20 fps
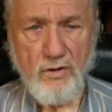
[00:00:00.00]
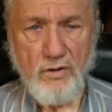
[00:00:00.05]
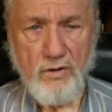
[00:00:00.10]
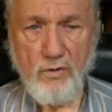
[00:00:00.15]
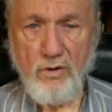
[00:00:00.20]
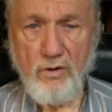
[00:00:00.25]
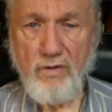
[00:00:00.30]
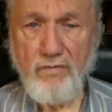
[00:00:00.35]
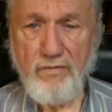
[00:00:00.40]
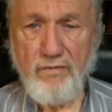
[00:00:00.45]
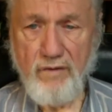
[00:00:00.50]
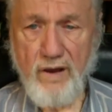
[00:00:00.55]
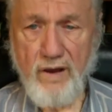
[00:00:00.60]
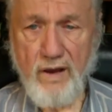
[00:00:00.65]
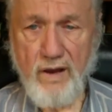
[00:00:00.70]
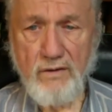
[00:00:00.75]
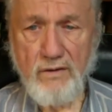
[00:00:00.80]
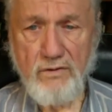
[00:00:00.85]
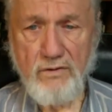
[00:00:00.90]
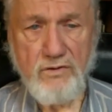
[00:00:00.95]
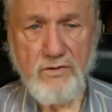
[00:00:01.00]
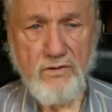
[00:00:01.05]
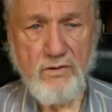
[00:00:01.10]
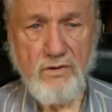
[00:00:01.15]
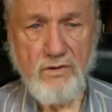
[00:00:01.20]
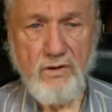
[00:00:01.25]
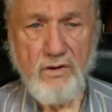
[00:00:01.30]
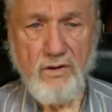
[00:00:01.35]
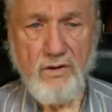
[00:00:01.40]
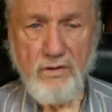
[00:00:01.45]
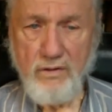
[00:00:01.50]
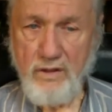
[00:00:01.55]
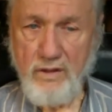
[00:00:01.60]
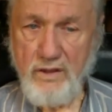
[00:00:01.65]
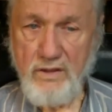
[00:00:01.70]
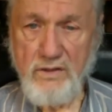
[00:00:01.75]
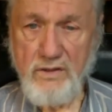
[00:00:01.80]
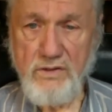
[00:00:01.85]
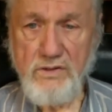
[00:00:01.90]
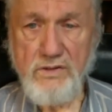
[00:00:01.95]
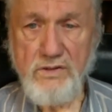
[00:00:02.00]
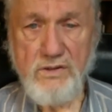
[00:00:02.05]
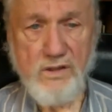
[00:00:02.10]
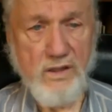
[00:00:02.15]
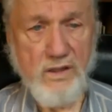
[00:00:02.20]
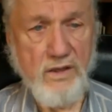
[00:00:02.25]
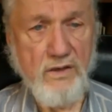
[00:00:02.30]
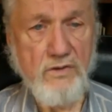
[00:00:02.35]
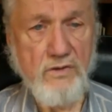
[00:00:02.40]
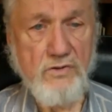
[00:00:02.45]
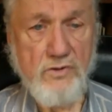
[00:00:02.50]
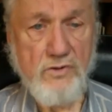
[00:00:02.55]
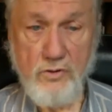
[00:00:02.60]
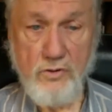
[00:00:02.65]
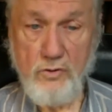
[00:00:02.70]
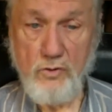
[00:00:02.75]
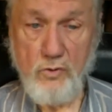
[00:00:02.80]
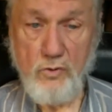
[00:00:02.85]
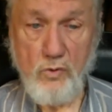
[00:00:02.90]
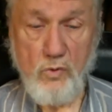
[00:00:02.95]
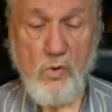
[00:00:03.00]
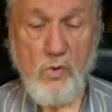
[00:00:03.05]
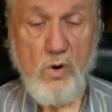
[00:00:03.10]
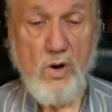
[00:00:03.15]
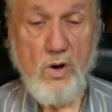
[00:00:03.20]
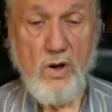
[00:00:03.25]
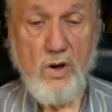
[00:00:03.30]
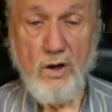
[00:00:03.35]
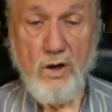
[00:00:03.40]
though in fact these things too